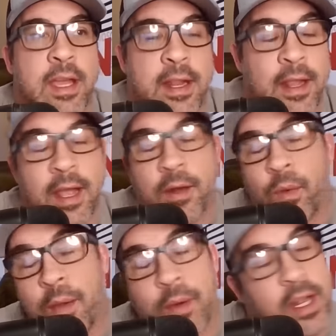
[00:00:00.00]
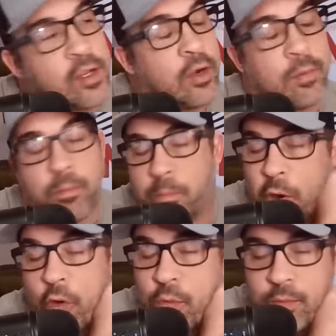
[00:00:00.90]
And, and right when I turned,
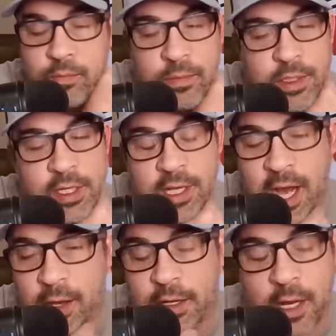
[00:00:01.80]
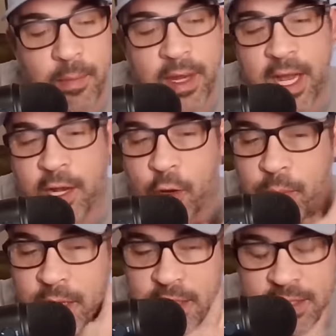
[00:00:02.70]
boom, you got cut my neck
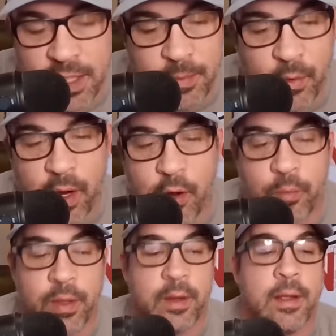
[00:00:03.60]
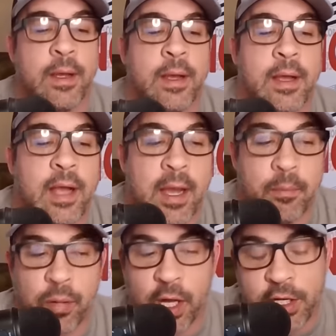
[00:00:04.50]
open and slit me right open,
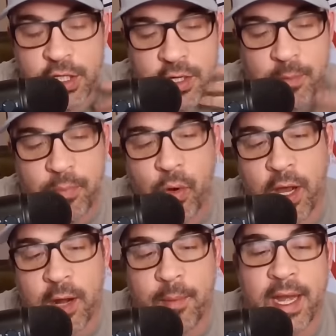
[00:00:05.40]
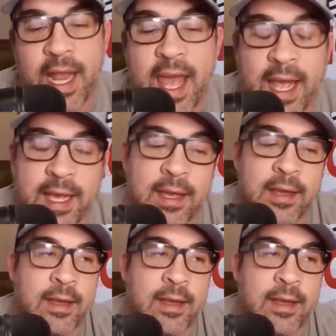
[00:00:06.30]
and blood just started pouring out of my neck.